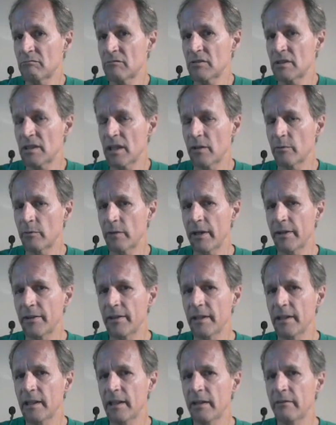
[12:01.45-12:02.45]
It's another way to
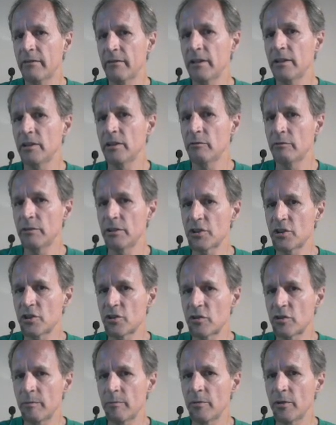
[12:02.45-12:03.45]
think of it. You would
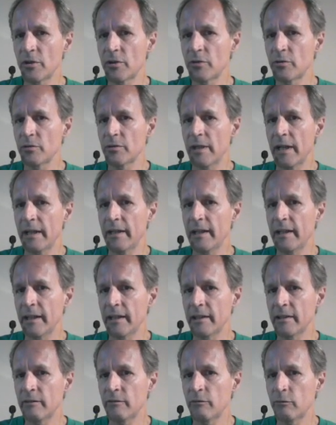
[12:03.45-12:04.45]
distribute through that
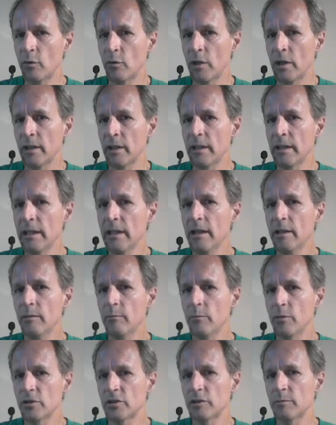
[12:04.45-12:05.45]
negative 1,
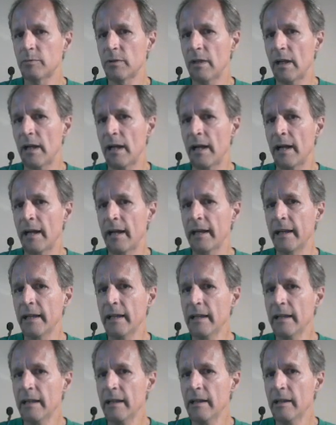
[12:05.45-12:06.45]
multiply
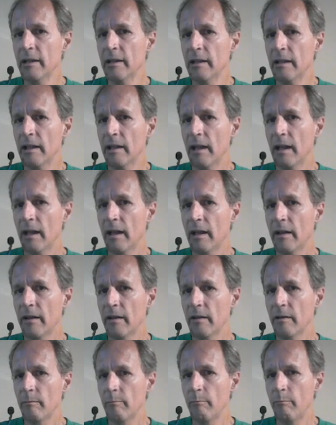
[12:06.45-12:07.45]

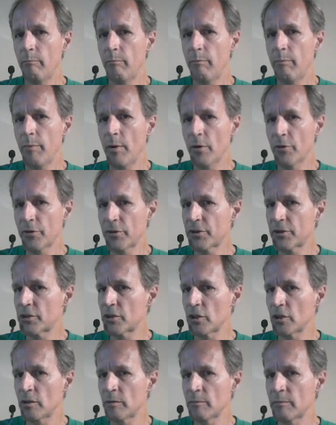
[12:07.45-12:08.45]
both
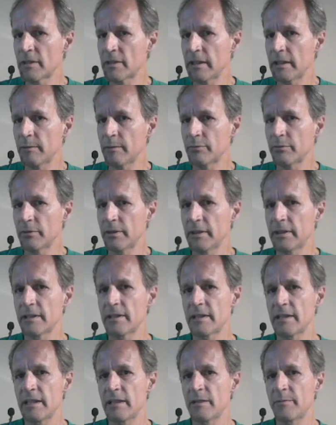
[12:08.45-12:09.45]
terms in the
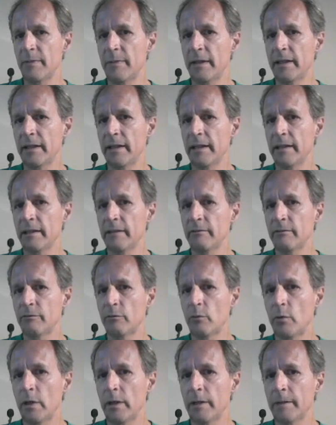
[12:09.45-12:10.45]
parentheses by
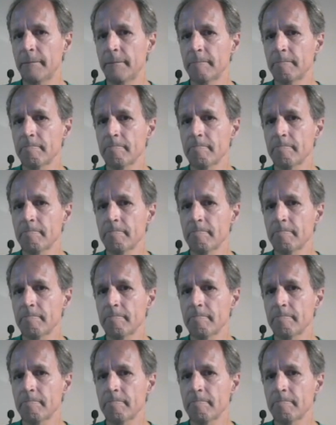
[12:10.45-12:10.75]
negative 1.